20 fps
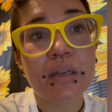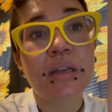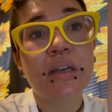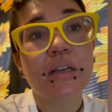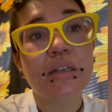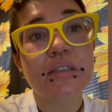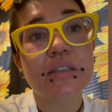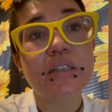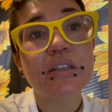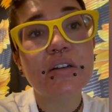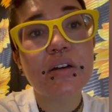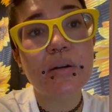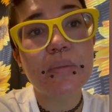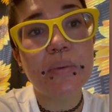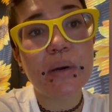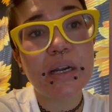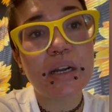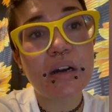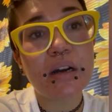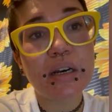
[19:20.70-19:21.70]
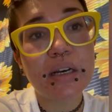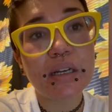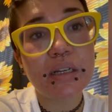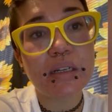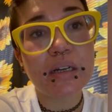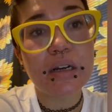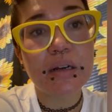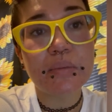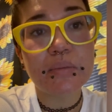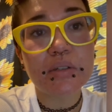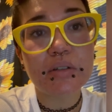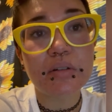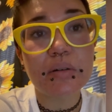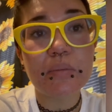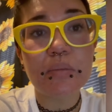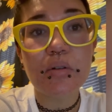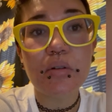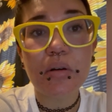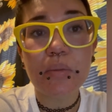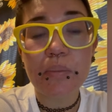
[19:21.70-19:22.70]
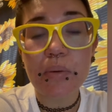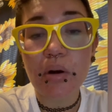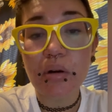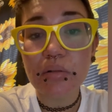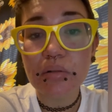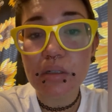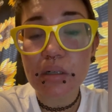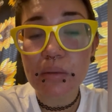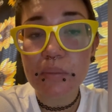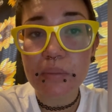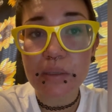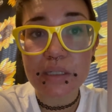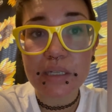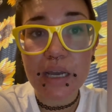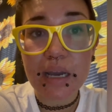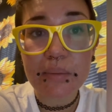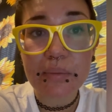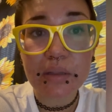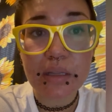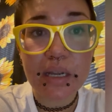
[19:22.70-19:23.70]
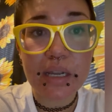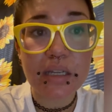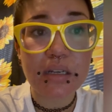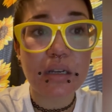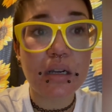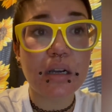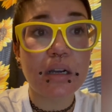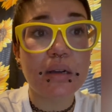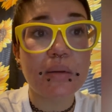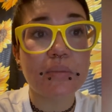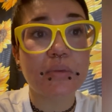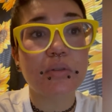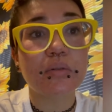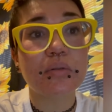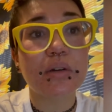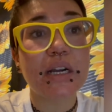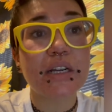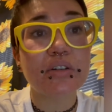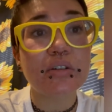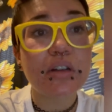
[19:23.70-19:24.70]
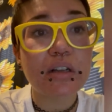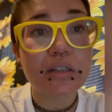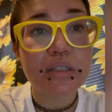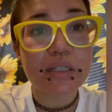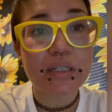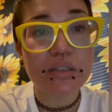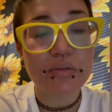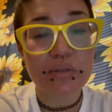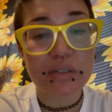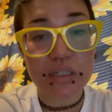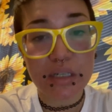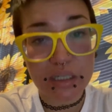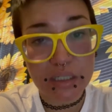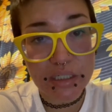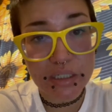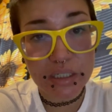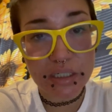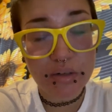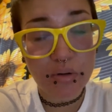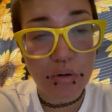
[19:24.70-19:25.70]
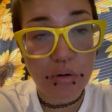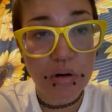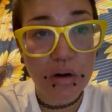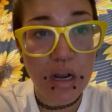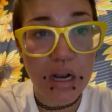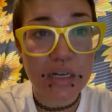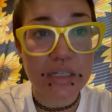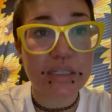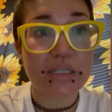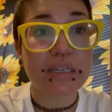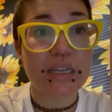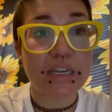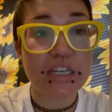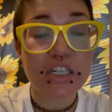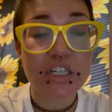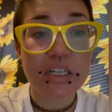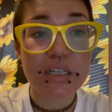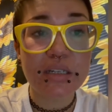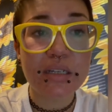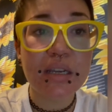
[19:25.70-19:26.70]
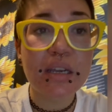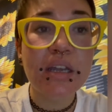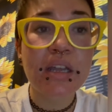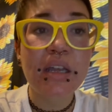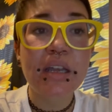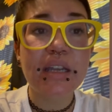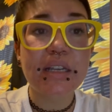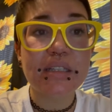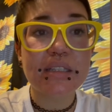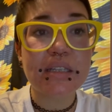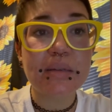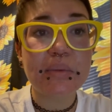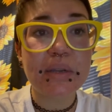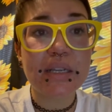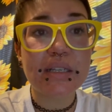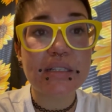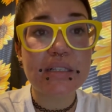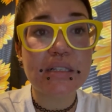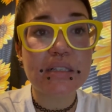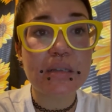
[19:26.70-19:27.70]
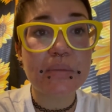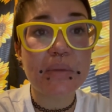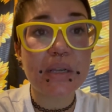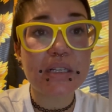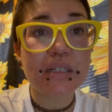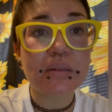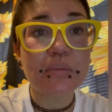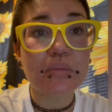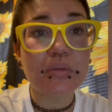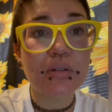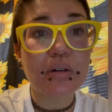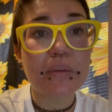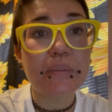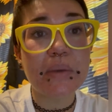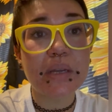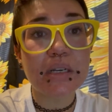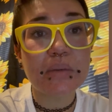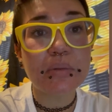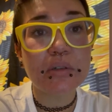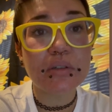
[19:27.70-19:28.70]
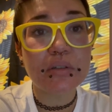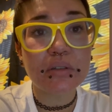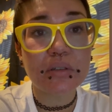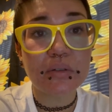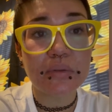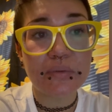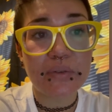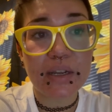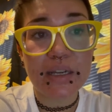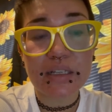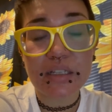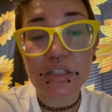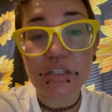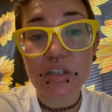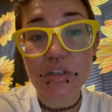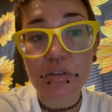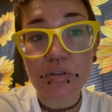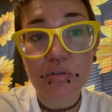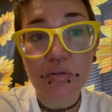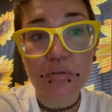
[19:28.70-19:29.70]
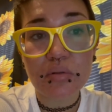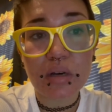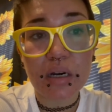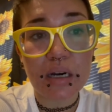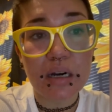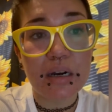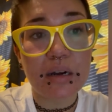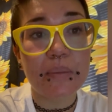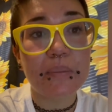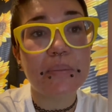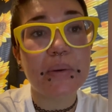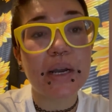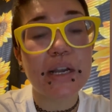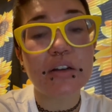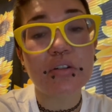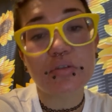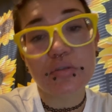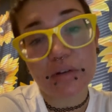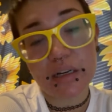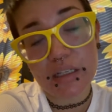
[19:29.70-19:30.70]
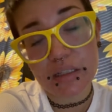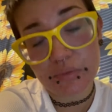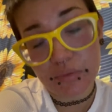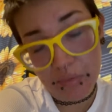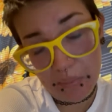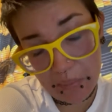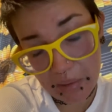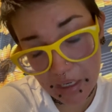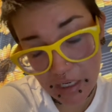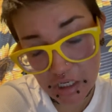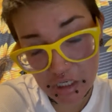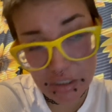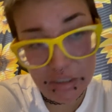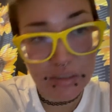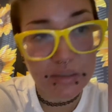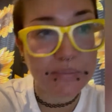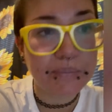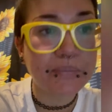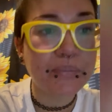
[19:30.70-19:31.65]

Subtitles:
xenobiotic to a more polar metabolite through hydrolysis, reduction, or oxidation. In some cases, it makes it more amenable to phase 2 biotransformation.